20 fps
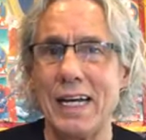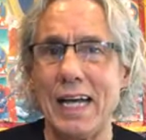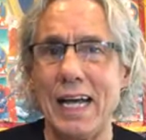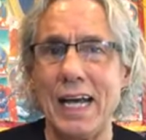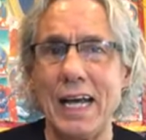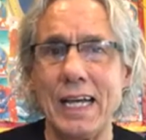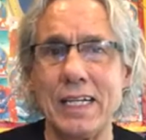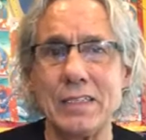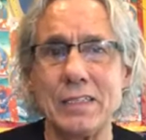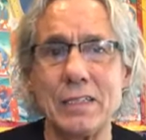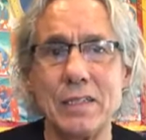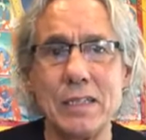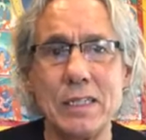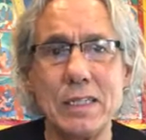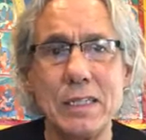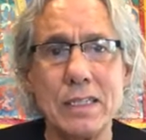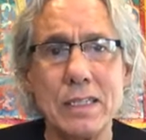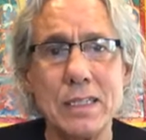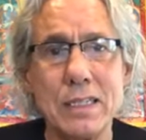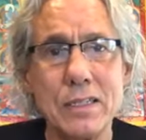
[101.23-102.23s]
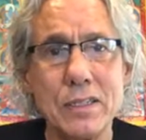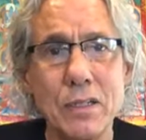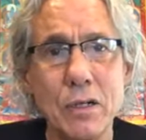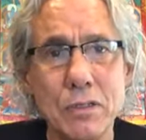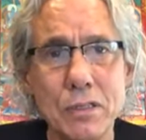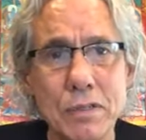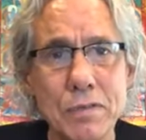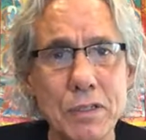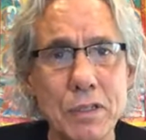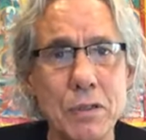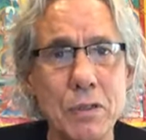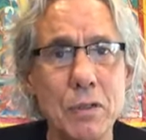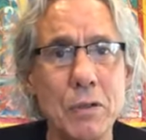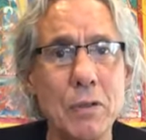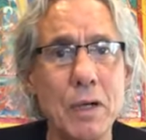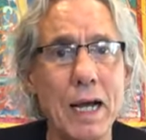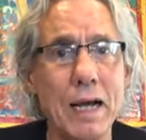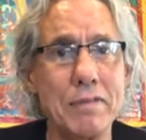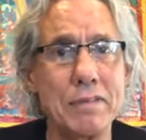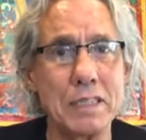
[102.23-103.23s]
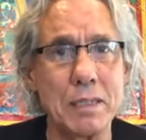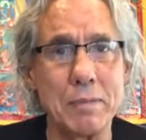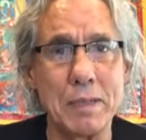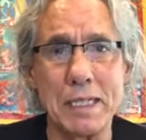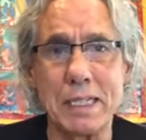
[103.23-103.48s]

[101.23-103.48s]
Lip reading: And those of you who have some